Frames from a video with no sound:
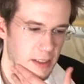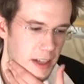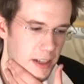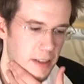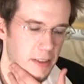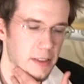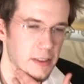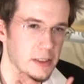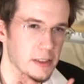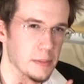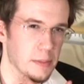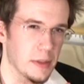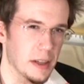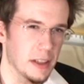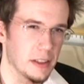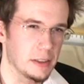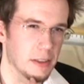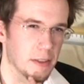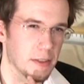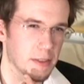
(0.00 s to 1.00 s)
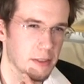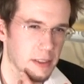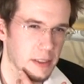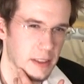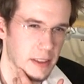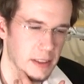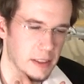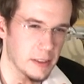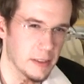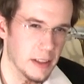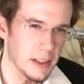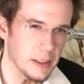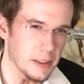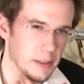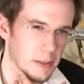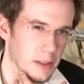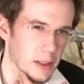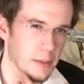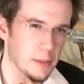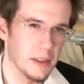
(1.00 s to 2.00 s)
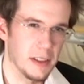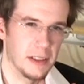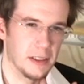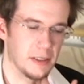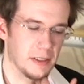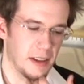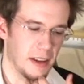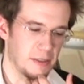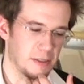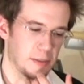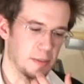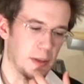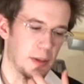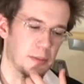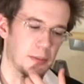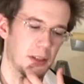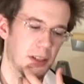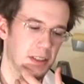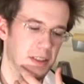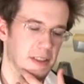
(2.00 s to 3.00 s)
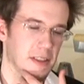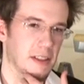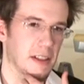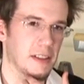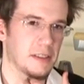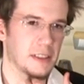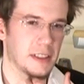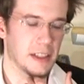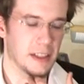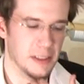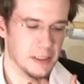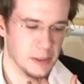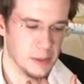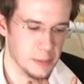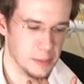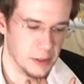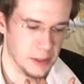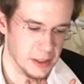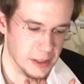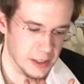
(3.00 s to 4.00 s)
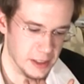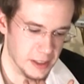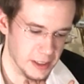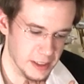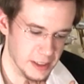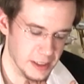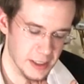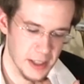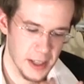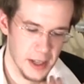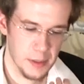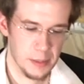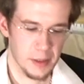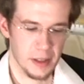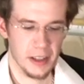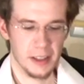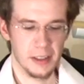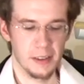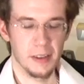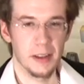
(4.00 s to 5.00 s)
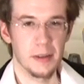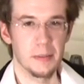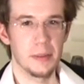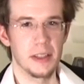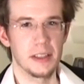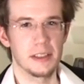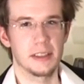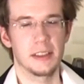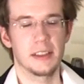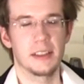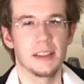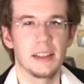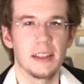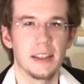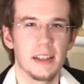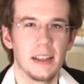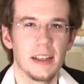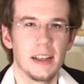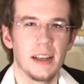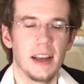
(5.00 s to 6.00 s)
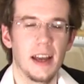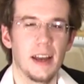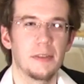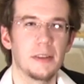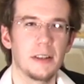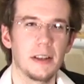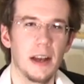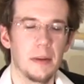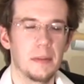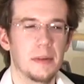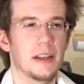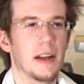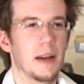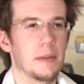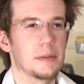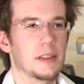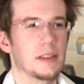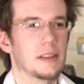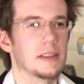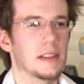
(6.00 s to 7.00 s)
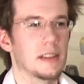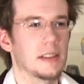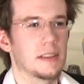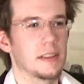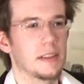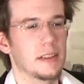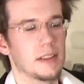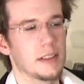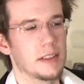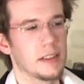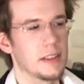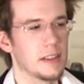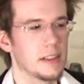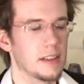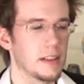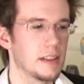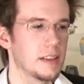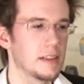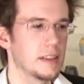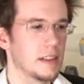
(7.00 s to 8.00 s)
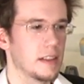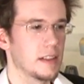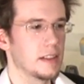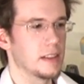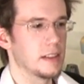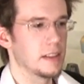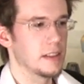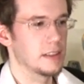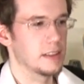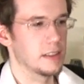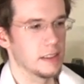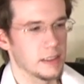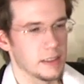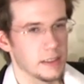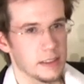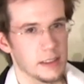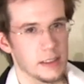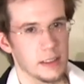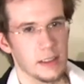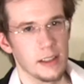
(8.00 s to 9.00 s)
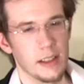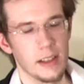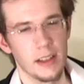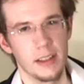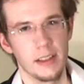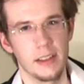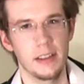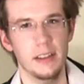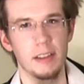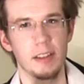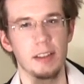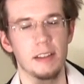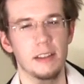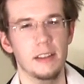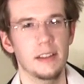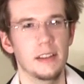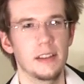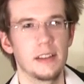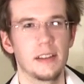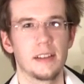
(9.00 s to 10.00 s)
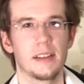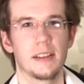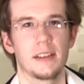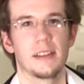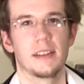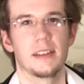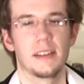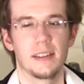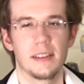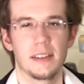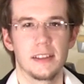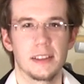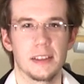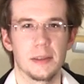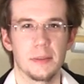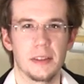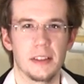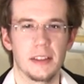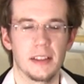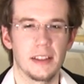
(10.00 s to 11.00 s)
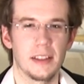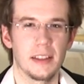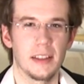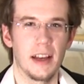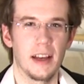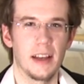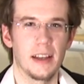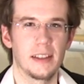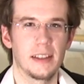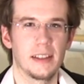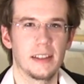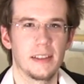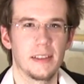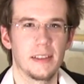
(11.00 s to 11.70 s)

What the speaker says: I know there's a Beethoven in grade 3, but I don't have it memorized, so I'd have to get it out of the book. But anyway, basically, if you're coming up to it, it's like do-do-do-do-do-do-do-do, something like that.